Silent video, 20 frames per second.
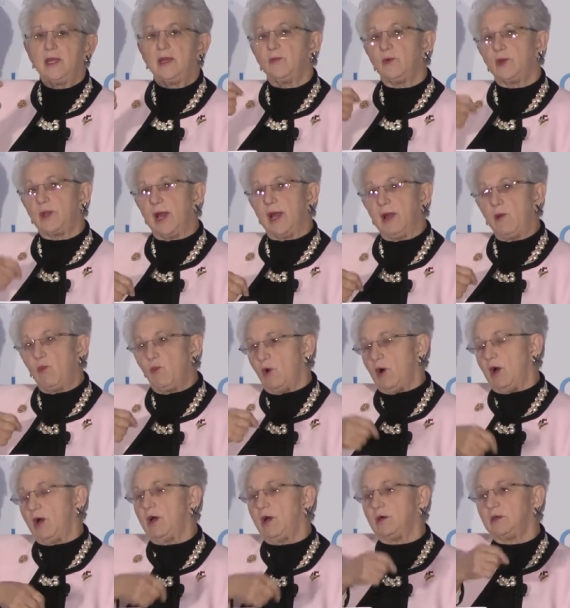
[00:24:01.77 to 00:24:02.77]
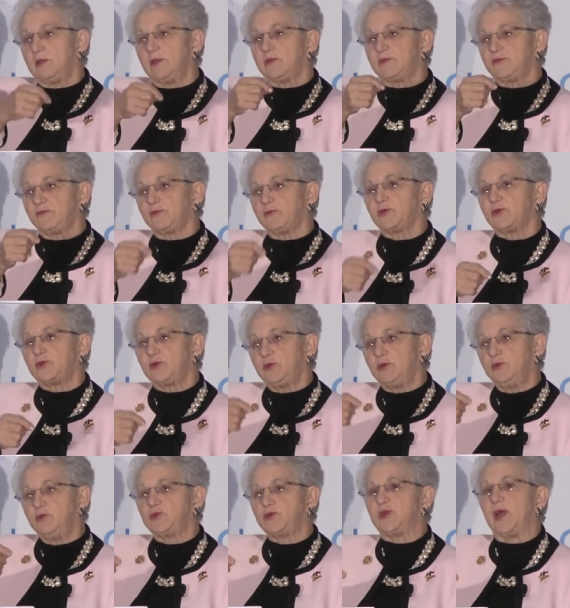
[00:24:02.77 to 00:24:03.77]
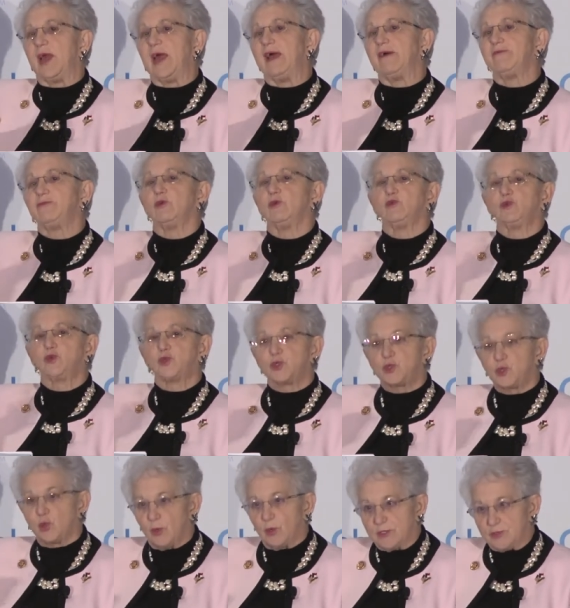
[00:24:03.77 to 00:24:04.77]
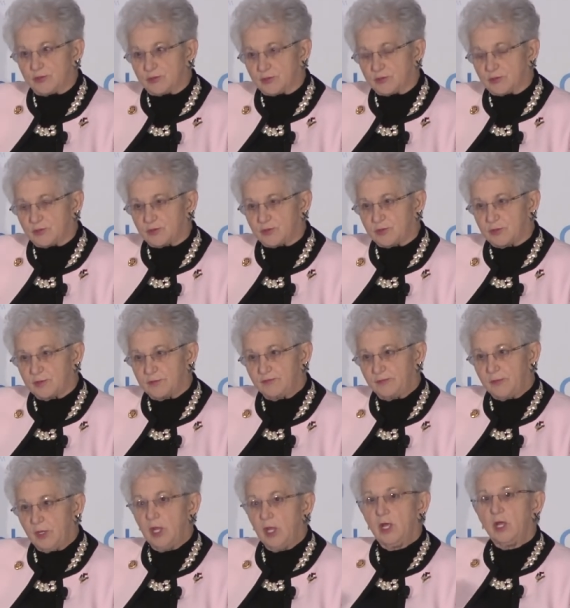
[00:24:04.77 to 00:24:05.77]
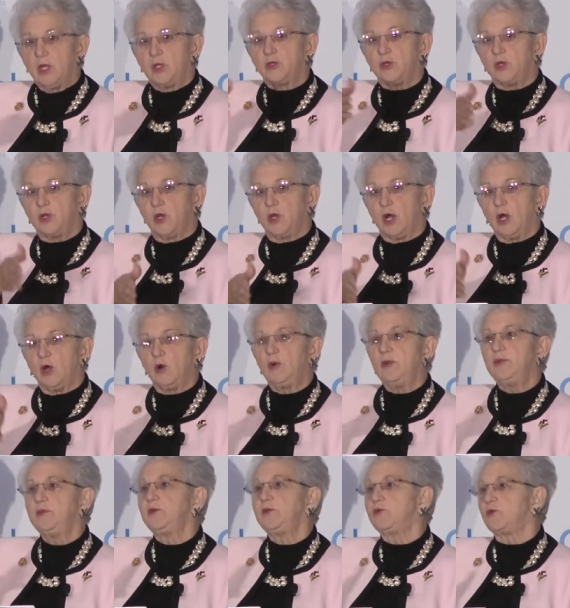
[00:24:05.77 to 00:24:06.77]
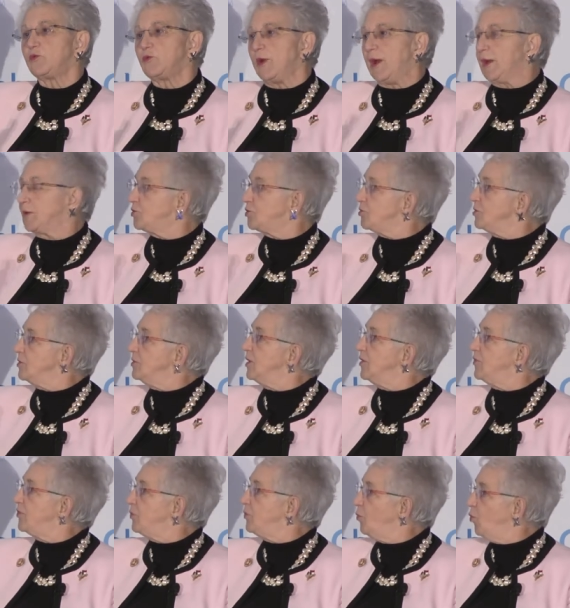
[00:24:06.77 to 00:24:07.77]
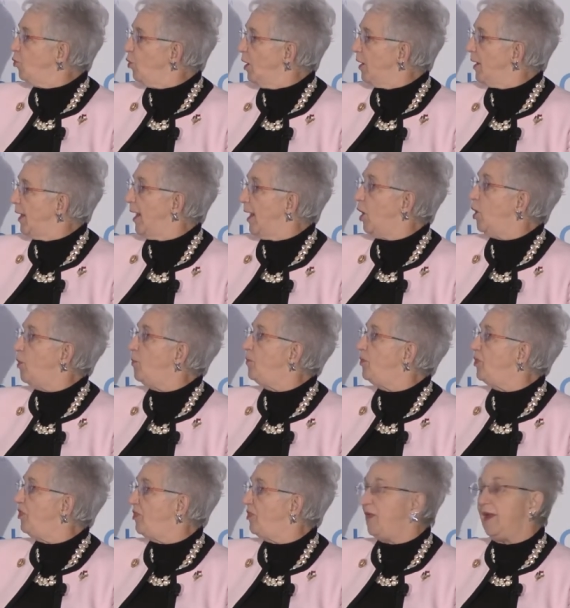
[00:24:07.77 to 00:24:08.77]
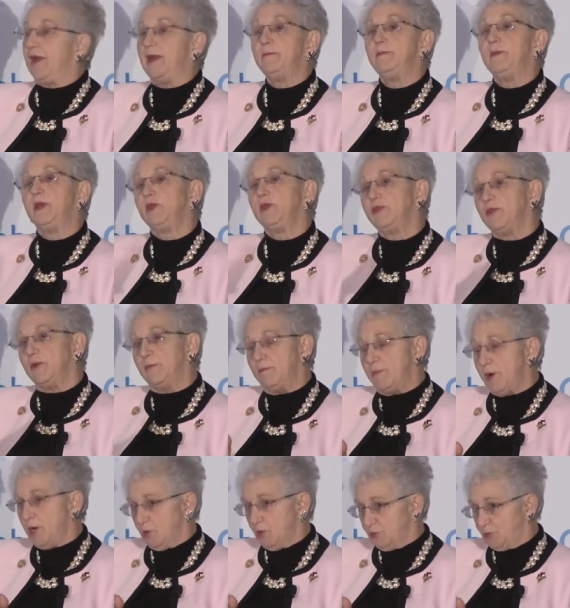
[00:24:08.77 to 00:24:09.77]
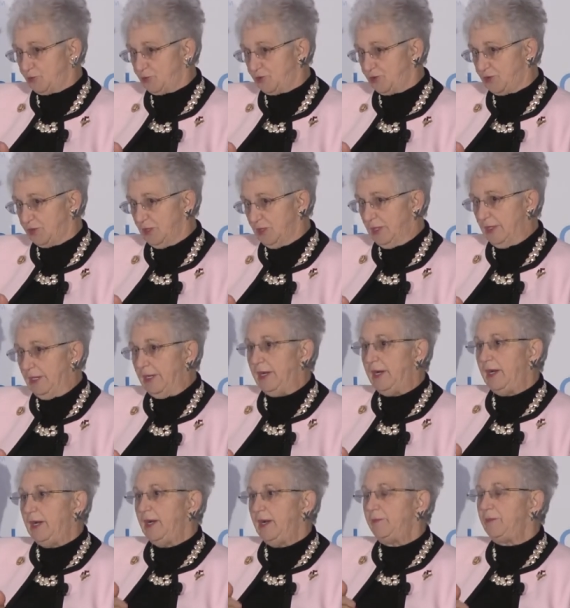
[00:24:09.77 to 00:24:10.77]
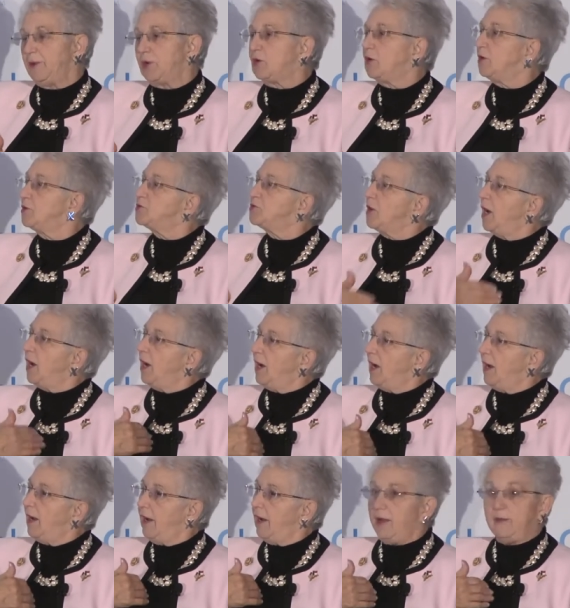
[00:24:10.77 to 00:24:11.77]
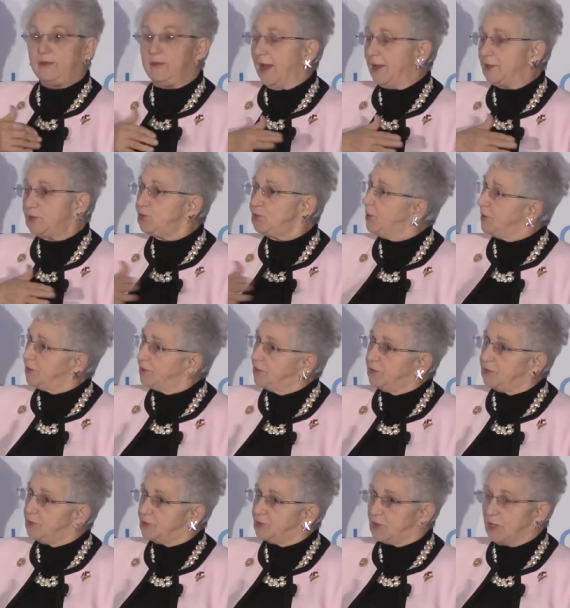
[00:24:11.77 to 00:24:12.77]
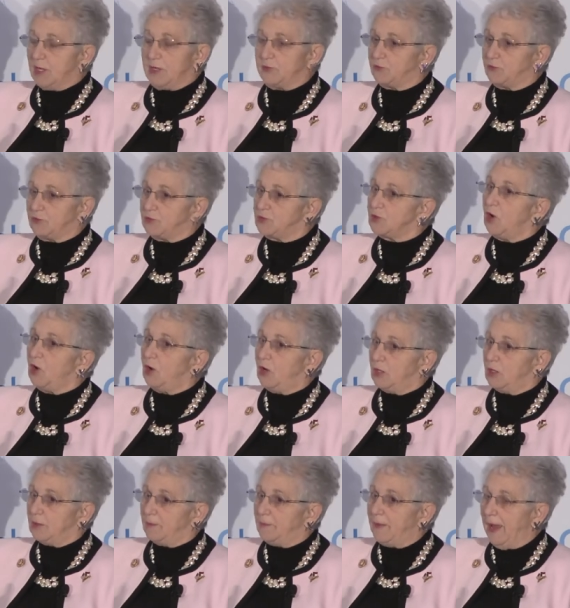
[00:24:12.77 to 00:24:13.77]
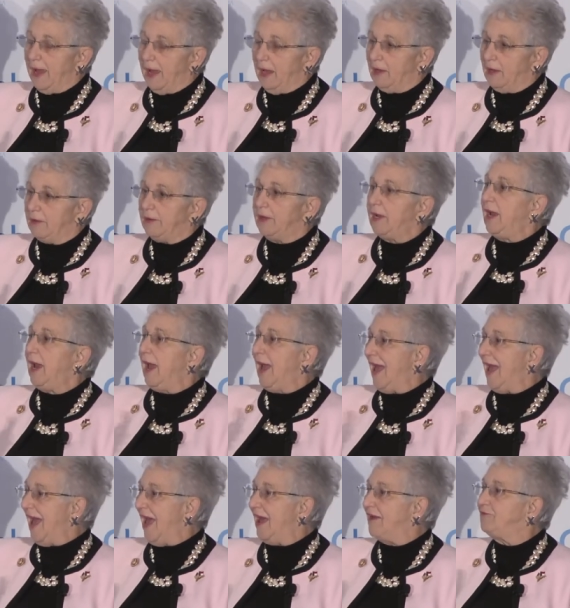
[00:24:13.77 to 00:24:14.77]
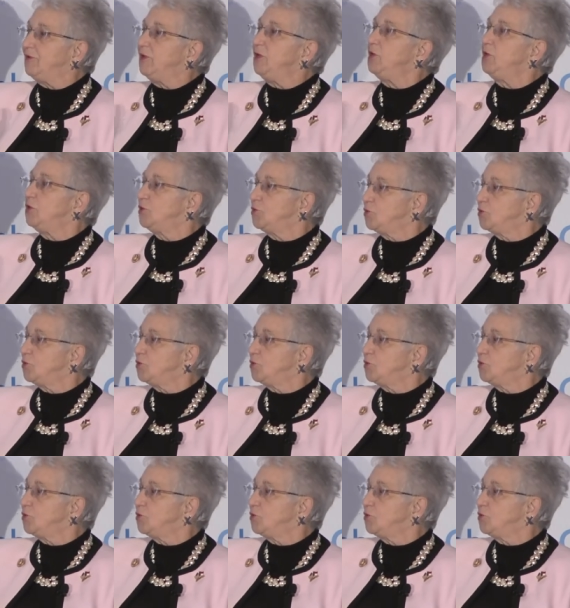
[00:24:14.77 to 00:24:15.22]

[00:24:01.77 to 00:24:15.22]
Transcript: And what I want is for students to have those choices, to go in the direction that will help them the most. Because I, that's what this country's all about, having